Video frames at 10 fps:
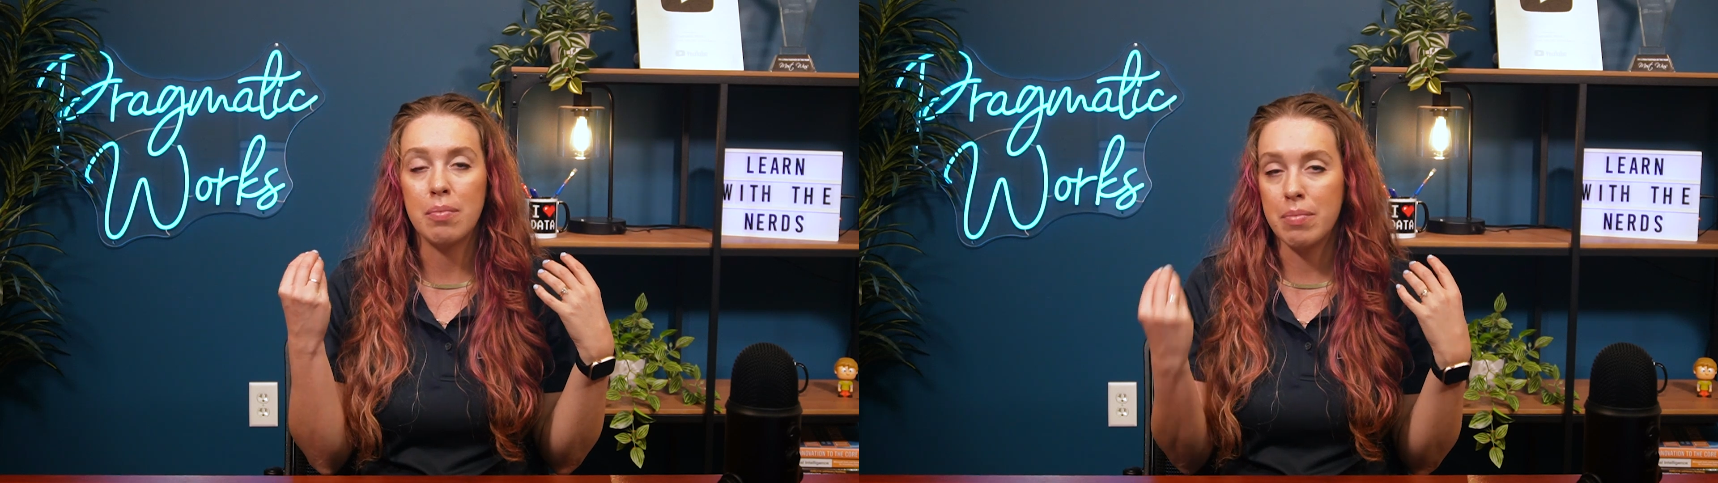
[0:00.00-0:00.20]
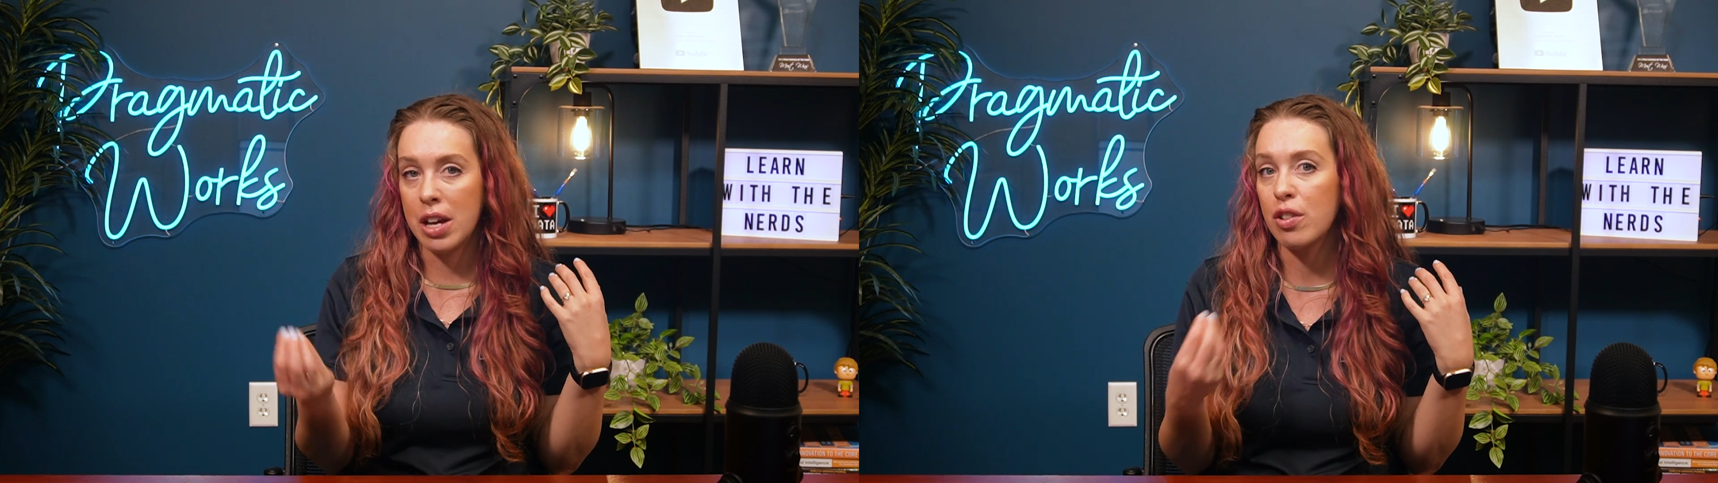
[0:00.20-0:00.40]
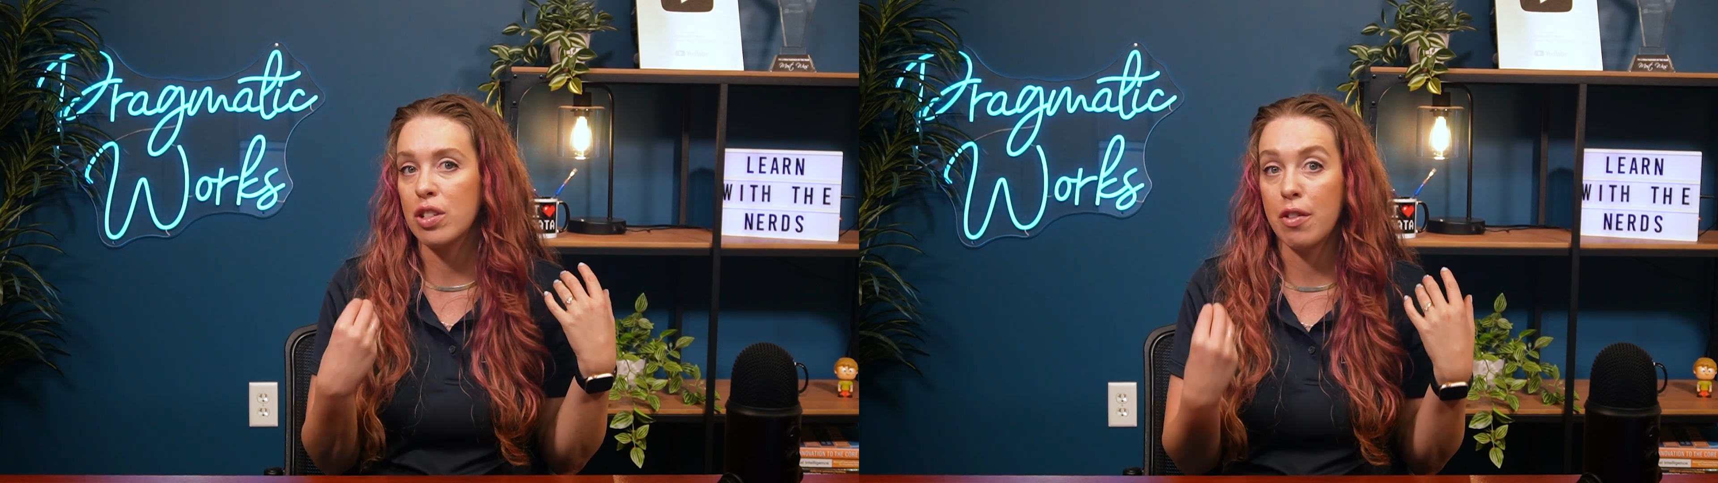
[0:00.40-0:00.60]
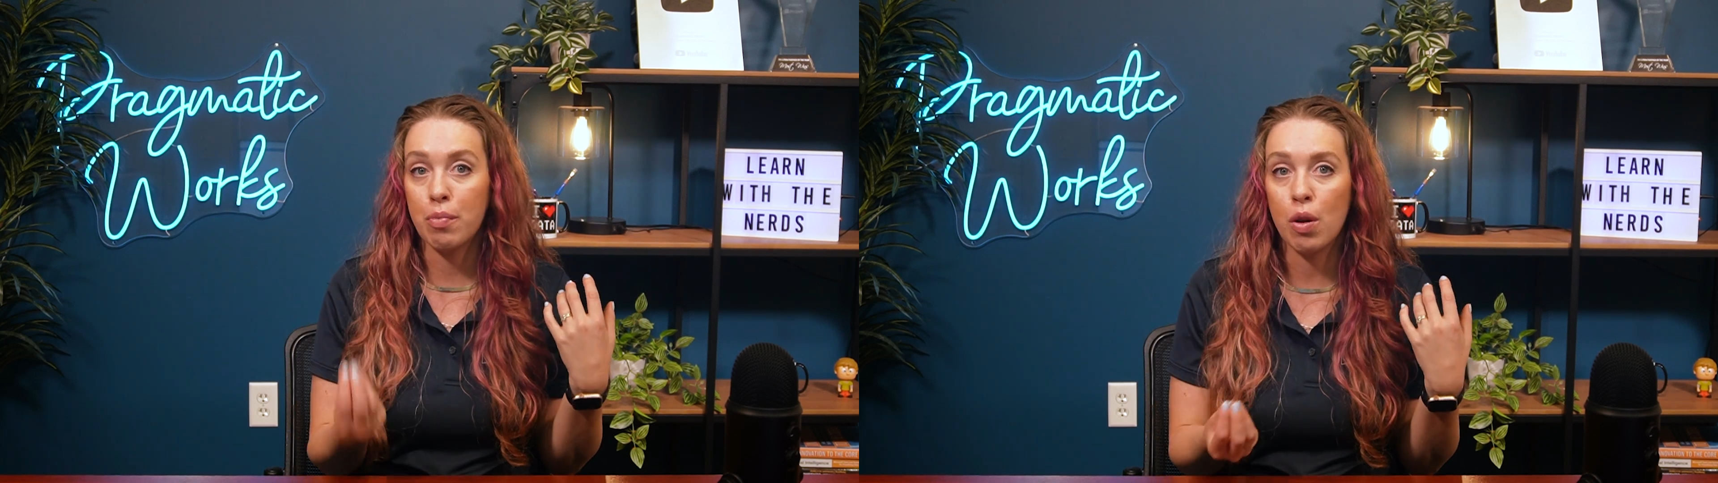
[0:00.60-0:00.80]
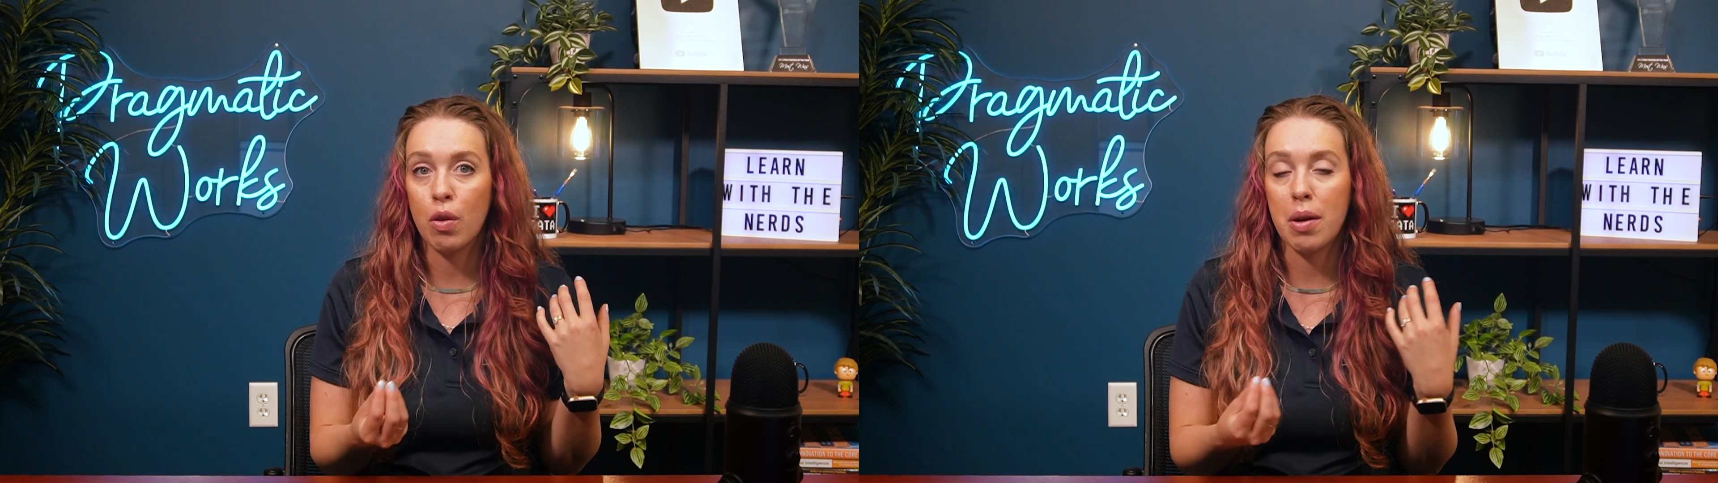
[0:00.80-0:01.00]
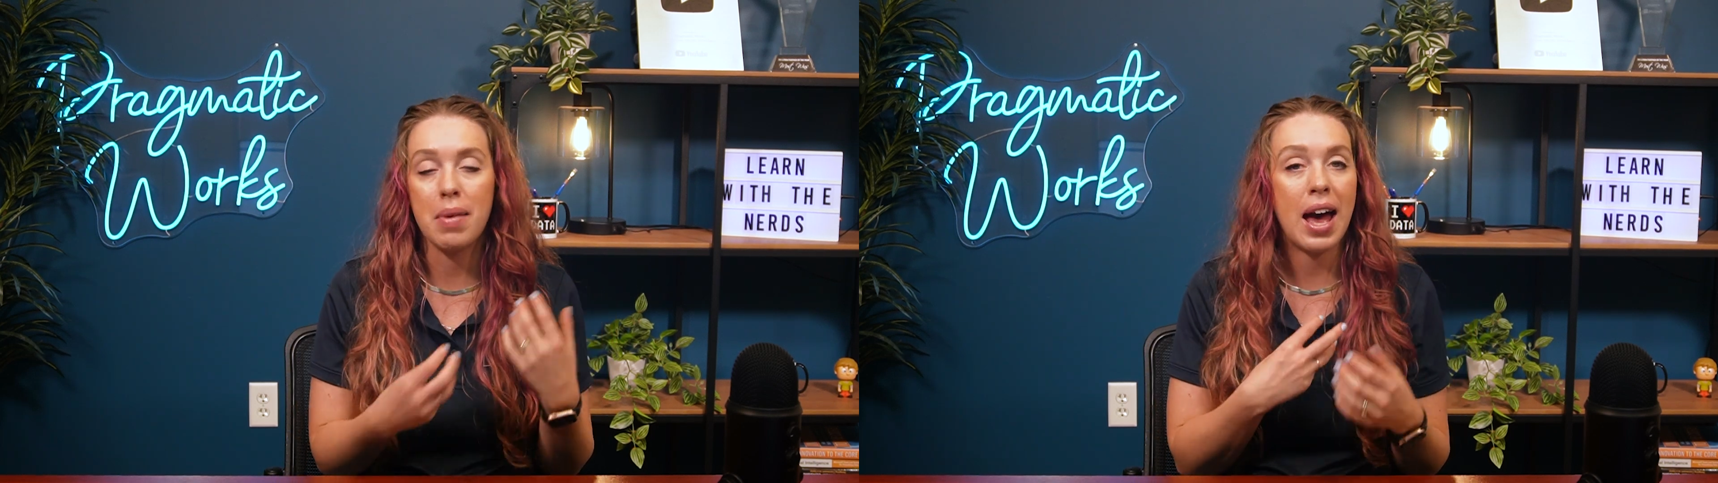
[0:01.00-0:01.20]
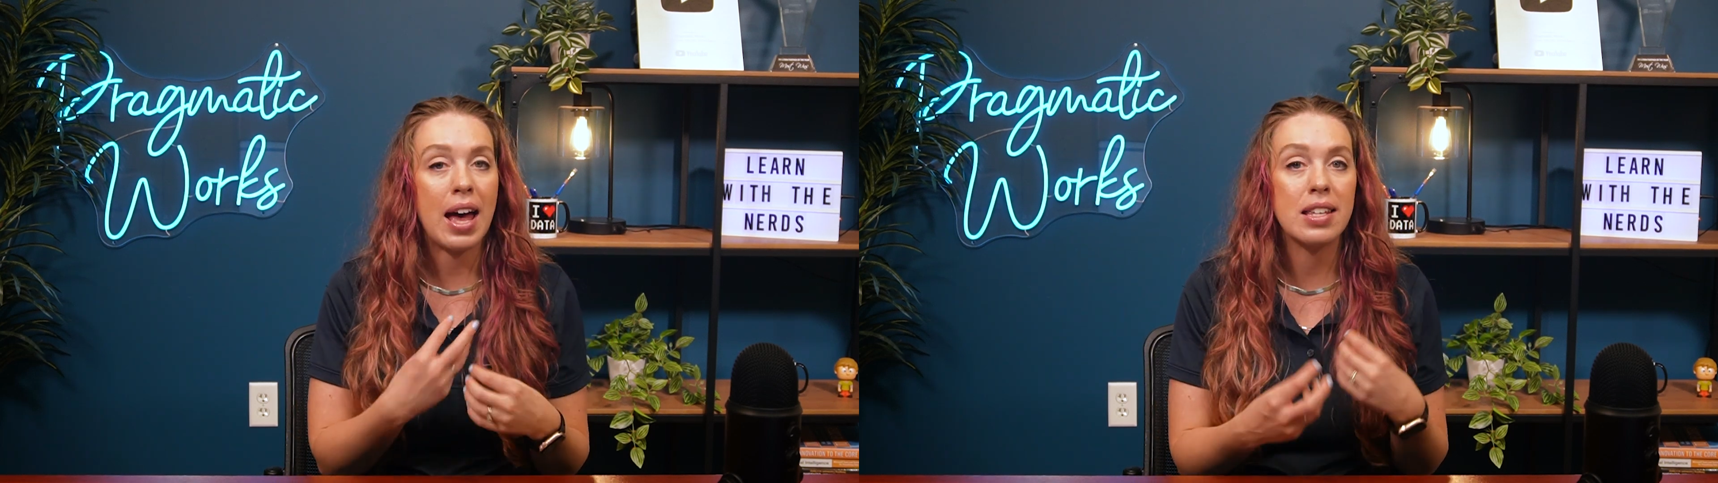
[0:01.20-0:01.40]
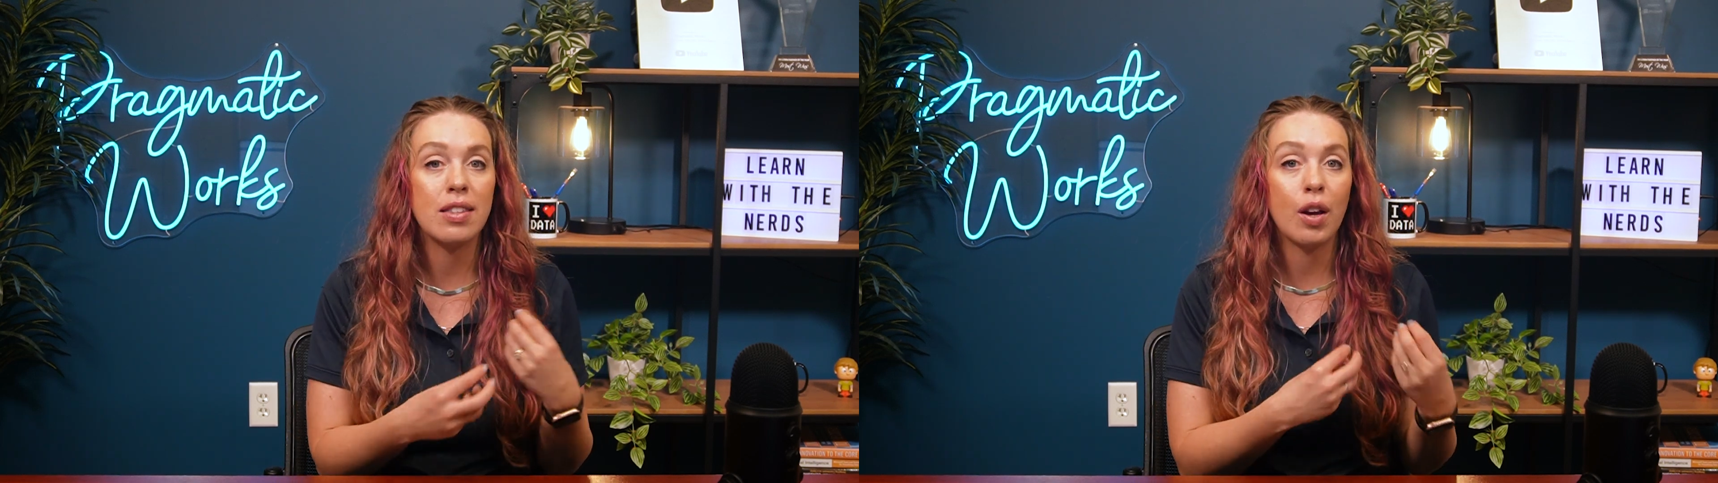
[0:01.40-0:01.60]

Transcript: Microsoft program has